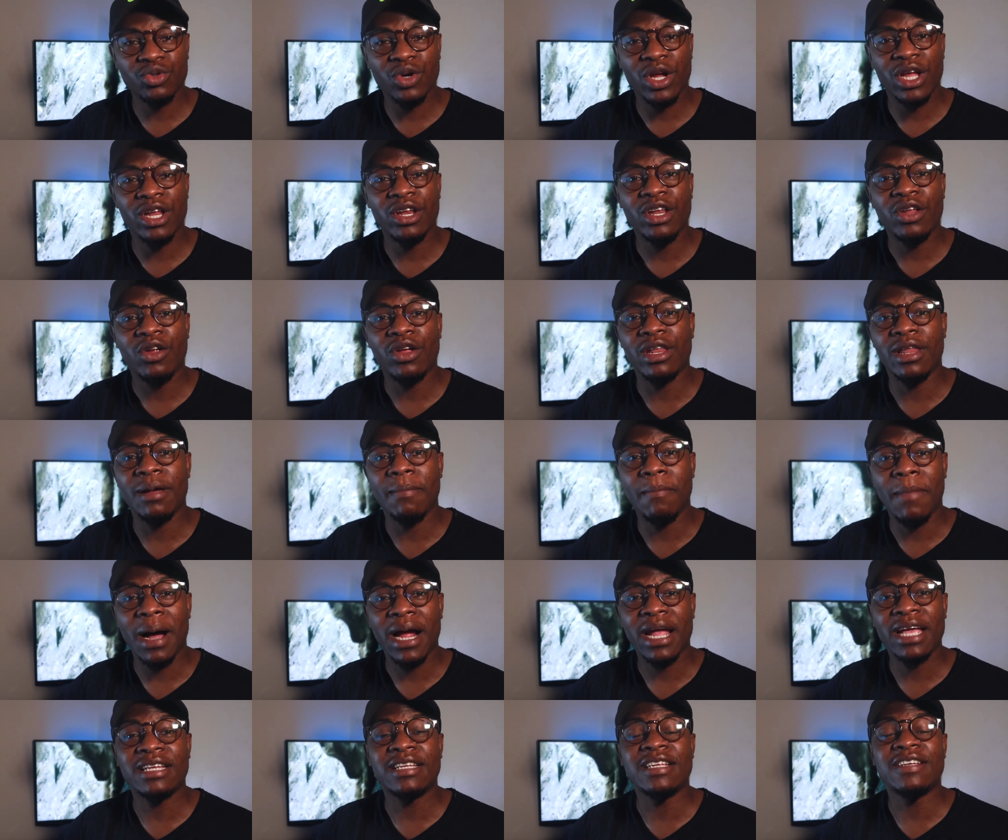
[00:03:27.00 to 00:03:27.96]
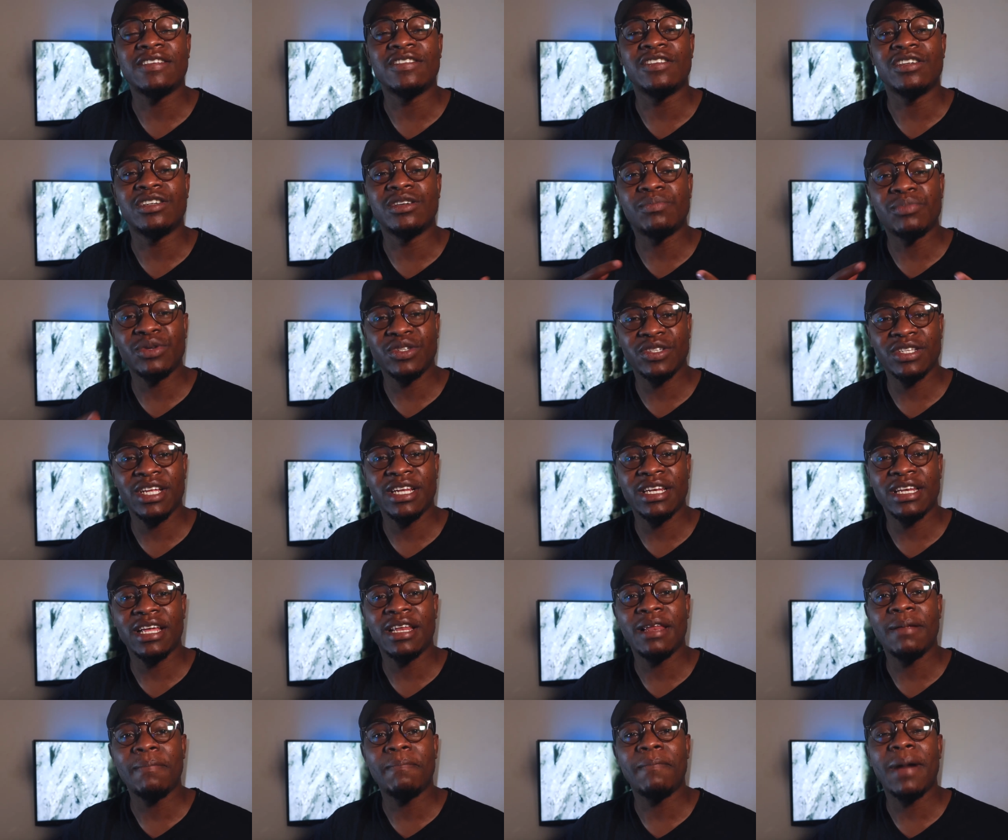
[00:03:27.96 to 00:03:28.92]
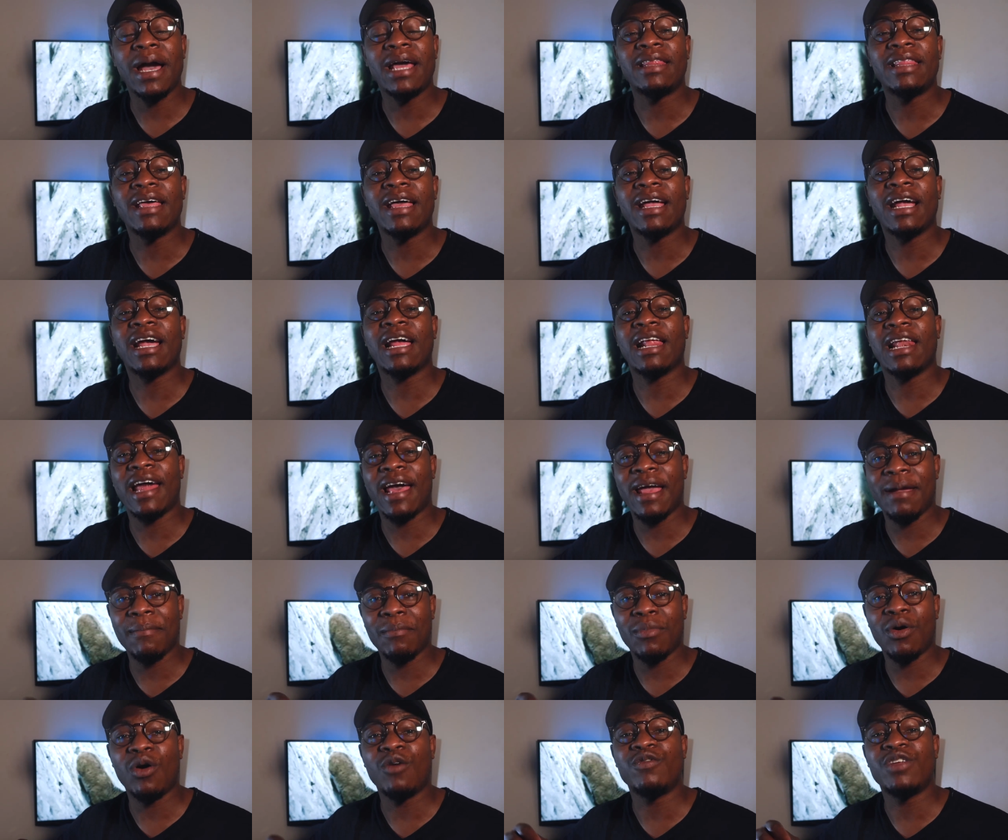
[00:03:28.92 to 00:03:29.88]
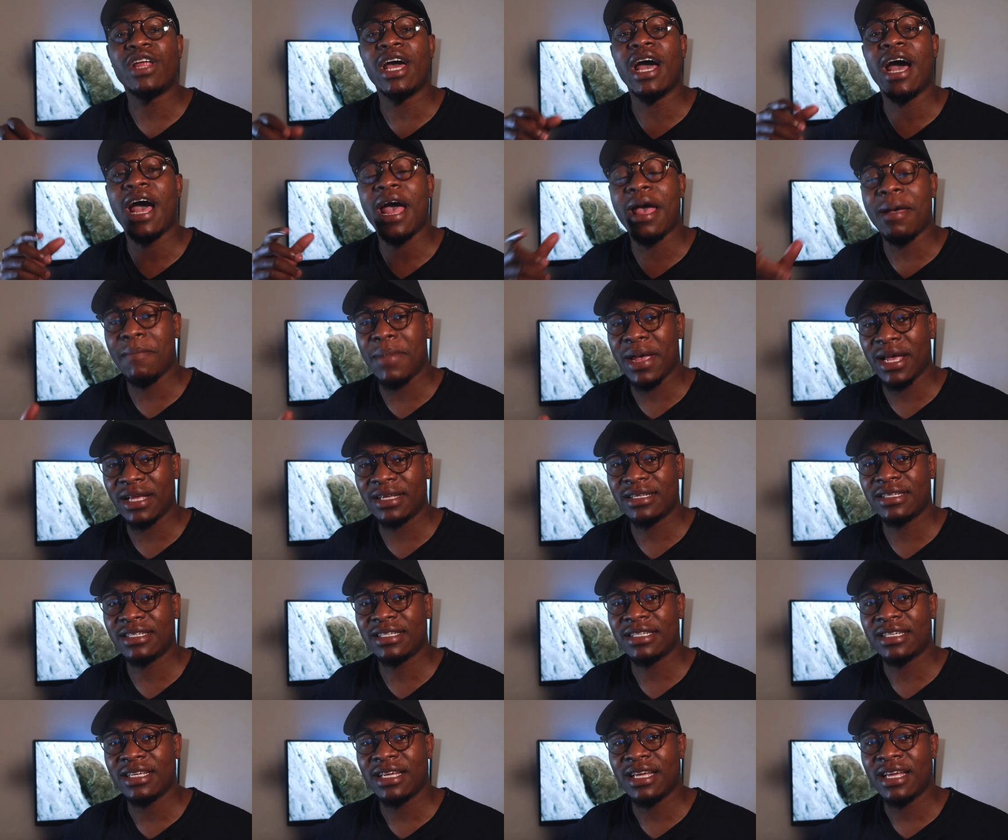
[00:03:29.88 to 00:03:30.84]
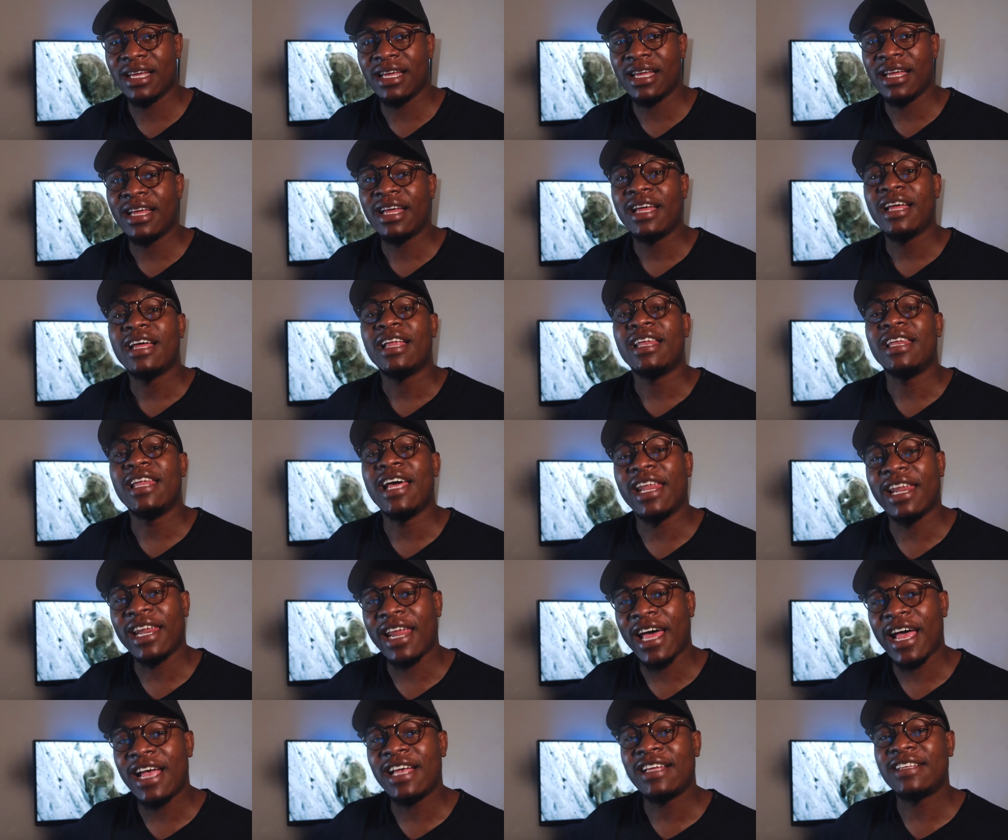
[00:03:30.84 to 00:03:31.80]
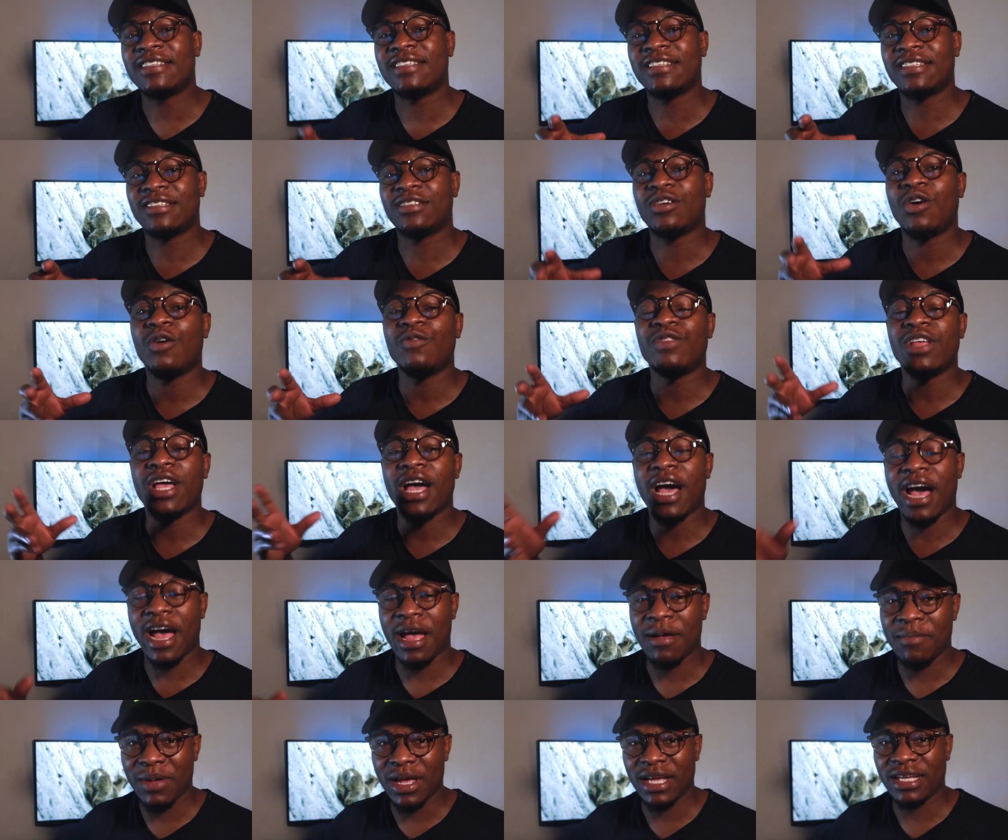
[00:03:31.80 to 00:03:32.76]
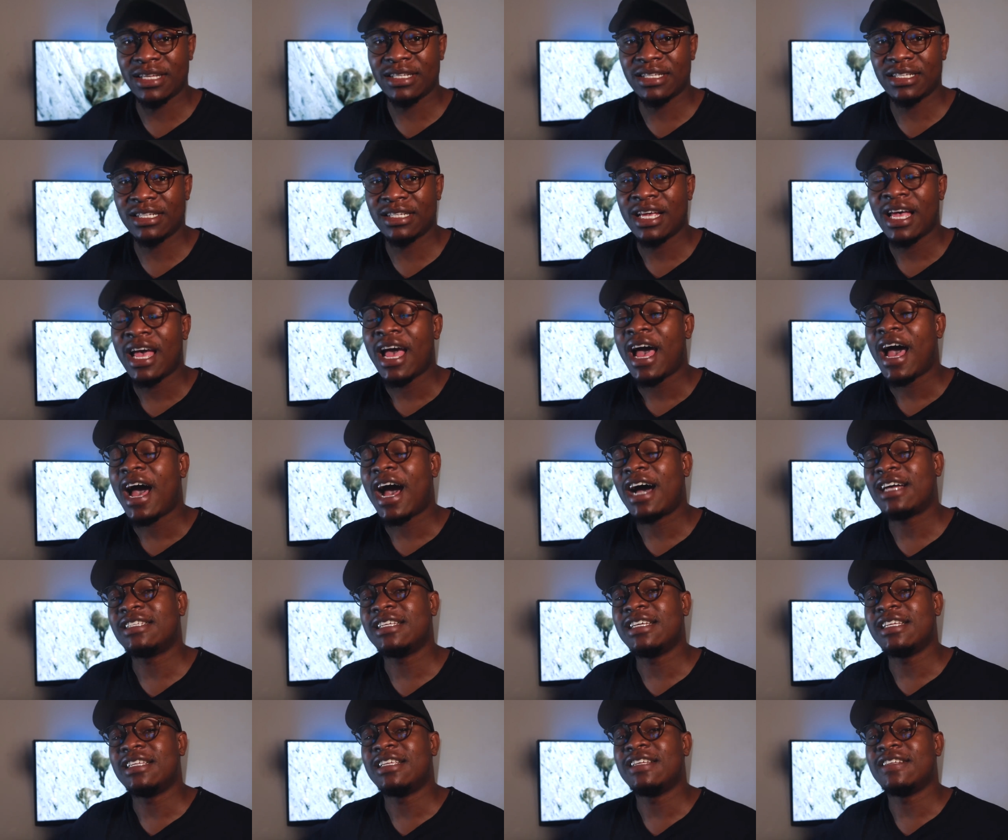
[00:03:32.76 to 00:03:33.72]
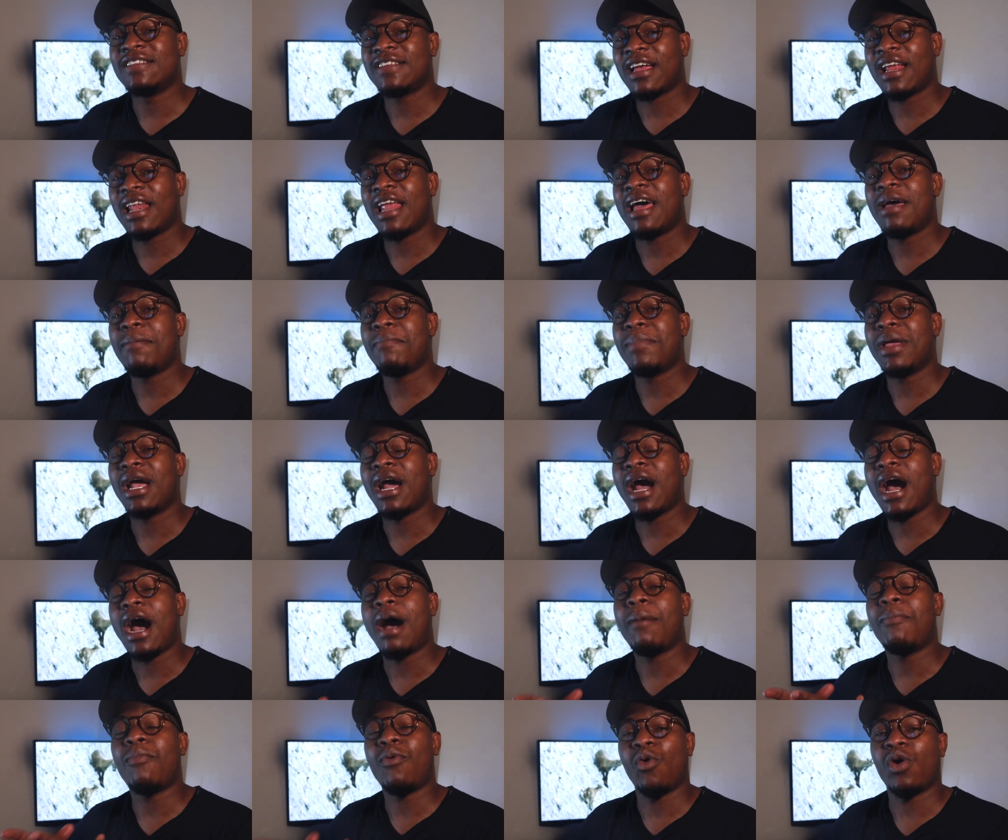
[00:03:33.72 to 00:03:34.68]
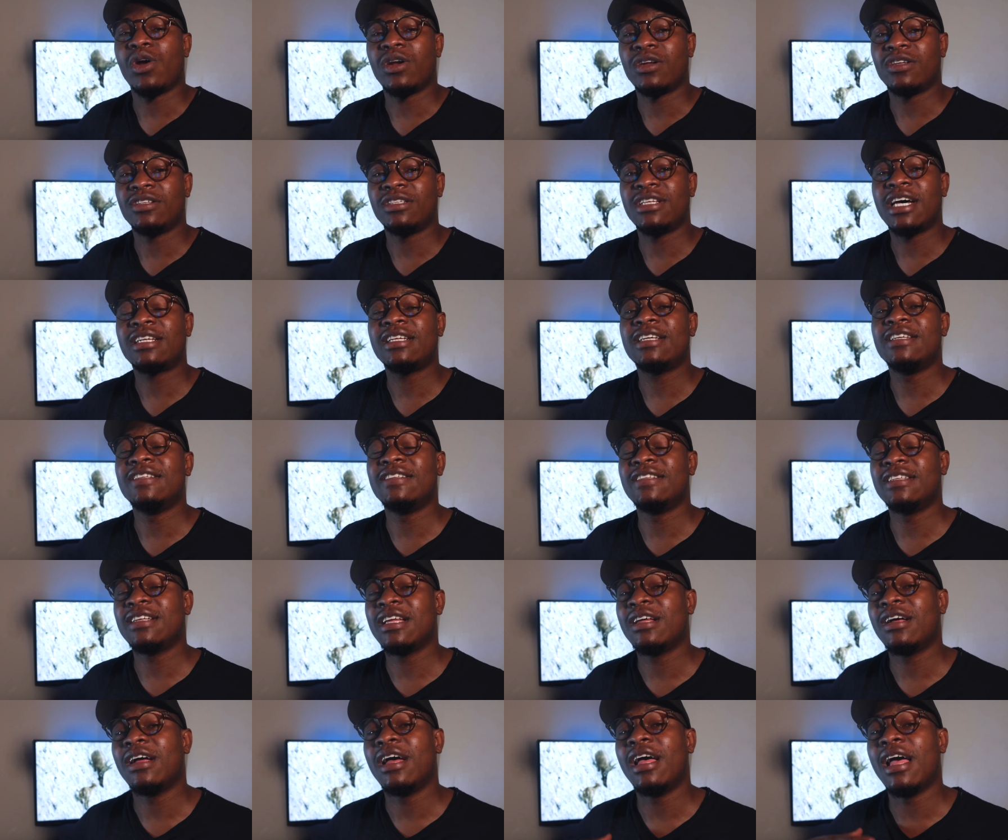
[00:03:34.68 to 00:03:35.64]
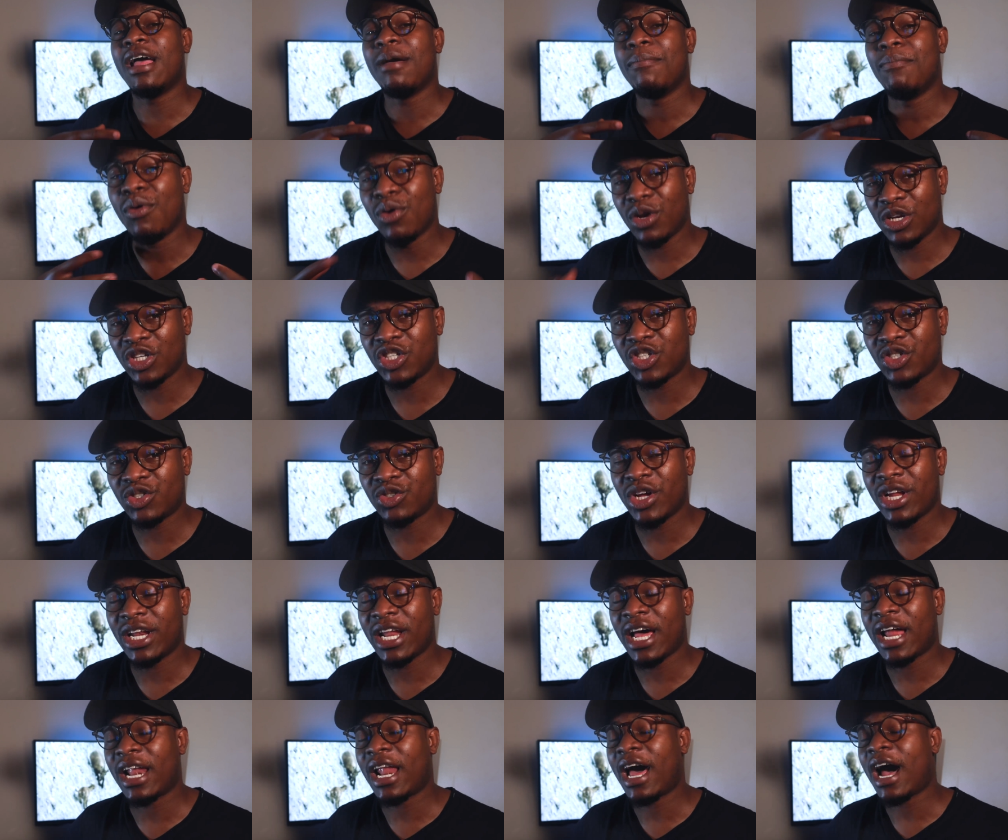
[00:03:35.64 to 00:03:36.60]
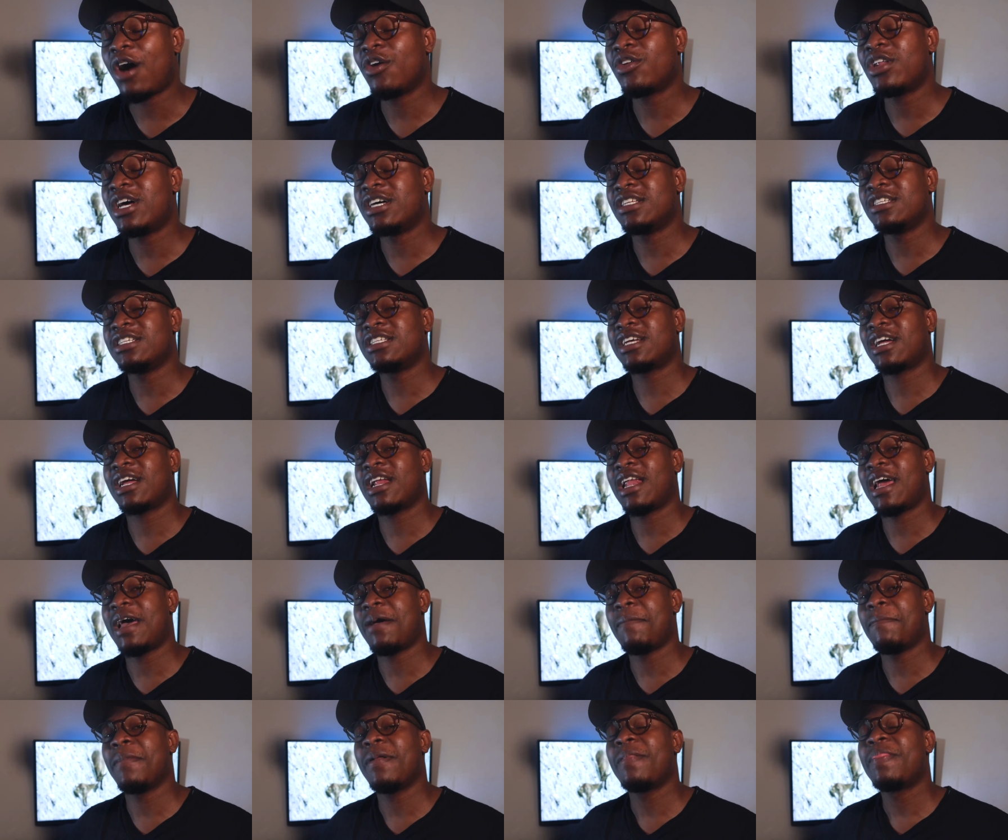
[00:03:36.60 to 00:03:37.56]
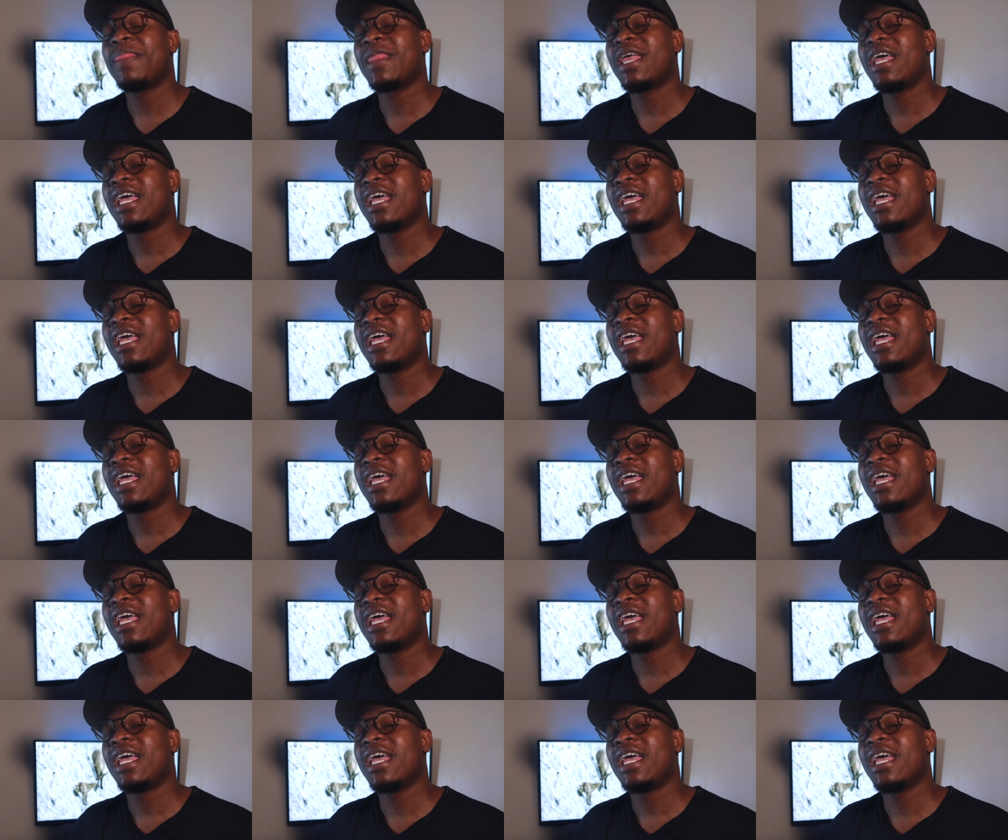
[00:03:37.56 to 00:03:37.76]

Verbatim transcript: trend in the market is represented by the climb of the ibex, the rise of the ibex as it is climbing upwards. That is a bullish trend. And how does it climb?